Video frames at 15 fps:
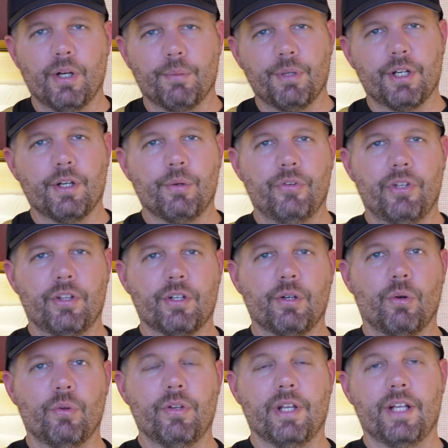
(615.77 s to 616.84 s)
I'm going to go see the
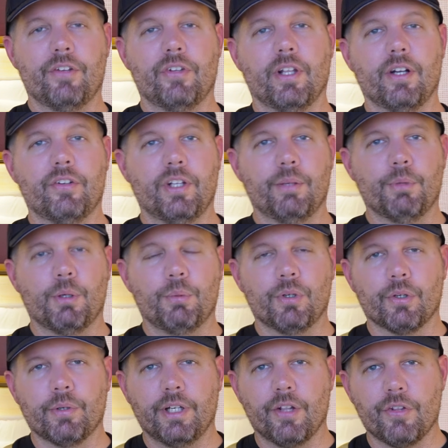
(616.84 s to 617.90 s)
Golden Knights down at T-Mobile
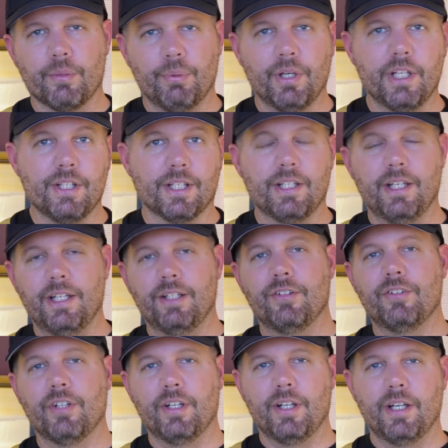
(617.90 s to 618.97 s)
Arena. They're playing the
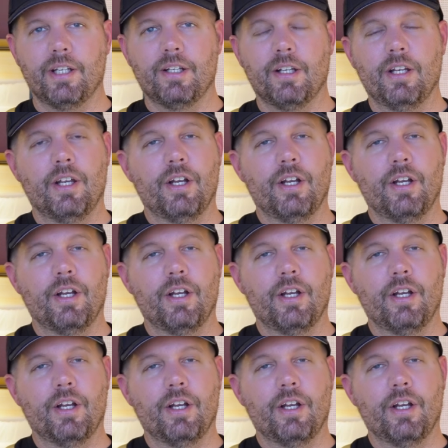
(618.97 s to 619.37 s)
Kings tonight.